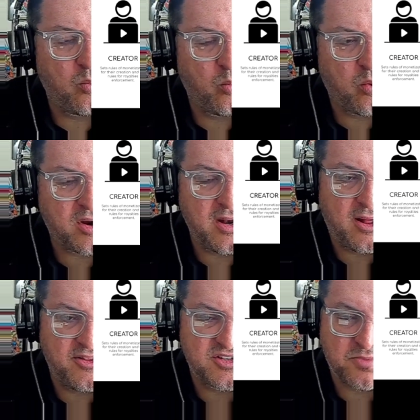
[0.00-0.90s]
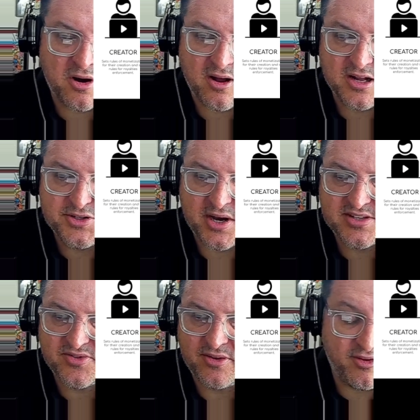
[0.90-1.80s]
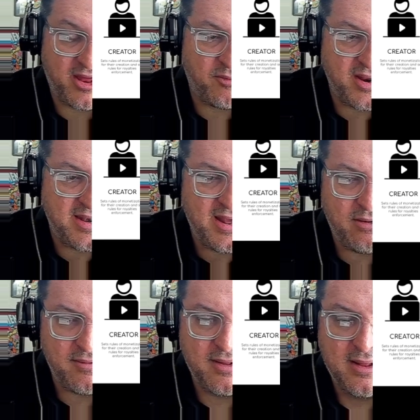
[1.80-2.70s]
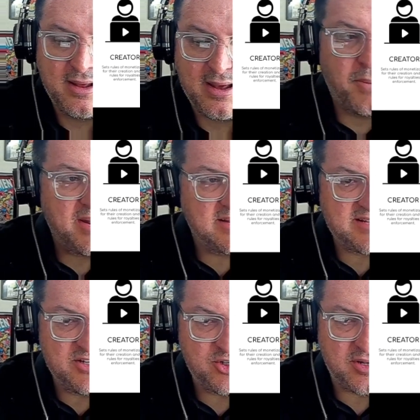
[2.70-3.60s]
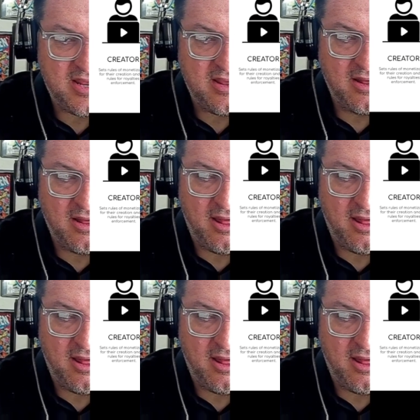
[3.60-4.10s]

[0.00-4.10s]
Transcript: working on the smart contracts for that right now. But essentially,